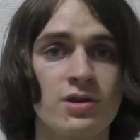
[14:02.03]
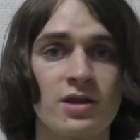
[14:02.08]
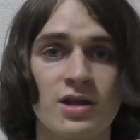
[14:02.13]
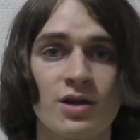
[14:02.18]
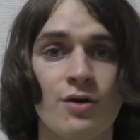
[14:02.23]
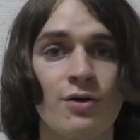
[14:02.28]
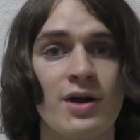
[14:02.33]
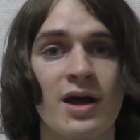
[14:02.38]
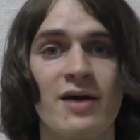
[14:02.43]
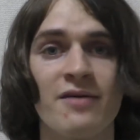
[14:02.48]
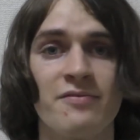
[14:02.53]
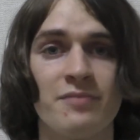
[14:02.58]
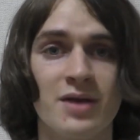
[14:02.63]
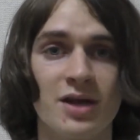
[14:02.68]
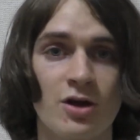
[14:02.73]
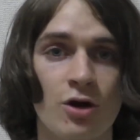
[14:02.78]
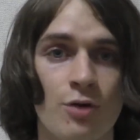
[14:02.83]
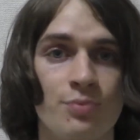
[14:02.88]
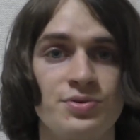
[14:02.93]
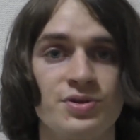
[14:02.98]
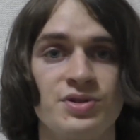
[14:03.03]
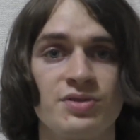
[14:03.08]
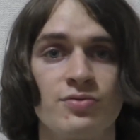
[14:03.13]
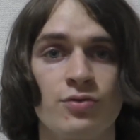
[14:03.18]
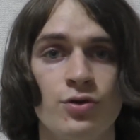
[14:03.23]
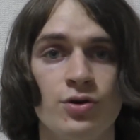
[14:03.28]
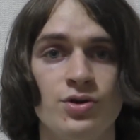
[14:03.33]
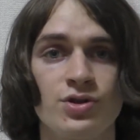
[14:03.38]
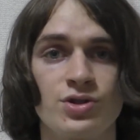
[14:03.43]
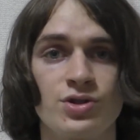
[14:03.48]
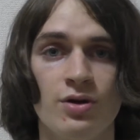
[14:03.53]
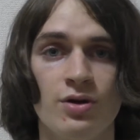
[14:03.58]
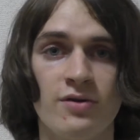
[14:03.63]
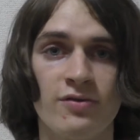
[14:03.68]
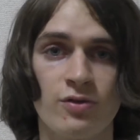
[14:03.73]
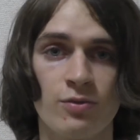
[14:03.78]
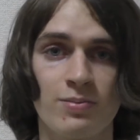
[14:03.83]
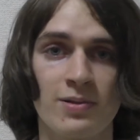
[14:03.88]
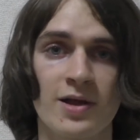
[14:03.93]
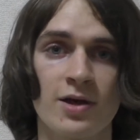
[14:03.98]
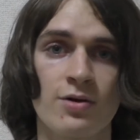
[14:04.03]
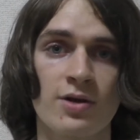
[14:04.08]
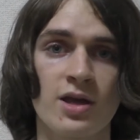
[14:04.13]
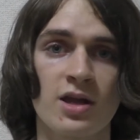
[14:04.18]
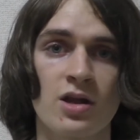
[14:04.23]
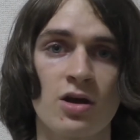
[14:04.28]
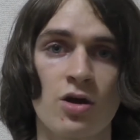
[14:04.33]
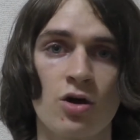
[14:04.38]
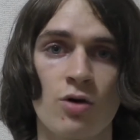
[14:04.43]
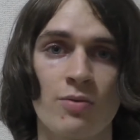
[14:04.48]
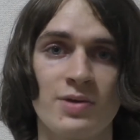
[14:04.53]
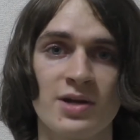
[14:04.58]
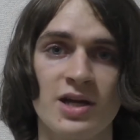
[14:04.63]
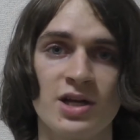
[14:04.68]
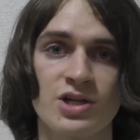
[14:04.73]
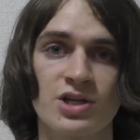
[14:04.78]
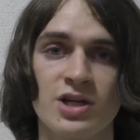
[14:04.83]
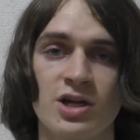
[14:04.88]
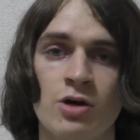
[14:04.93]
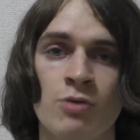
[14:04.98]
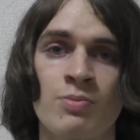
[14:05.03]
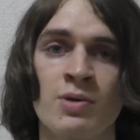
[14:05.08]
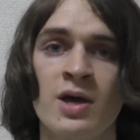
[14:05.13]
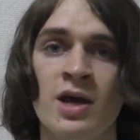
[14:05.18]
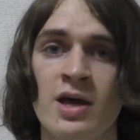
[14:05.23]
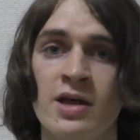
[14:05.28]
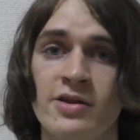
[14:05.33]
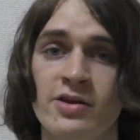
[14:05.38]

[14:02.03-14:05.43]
They don't have many options for you, if you plan on getting accommodation help,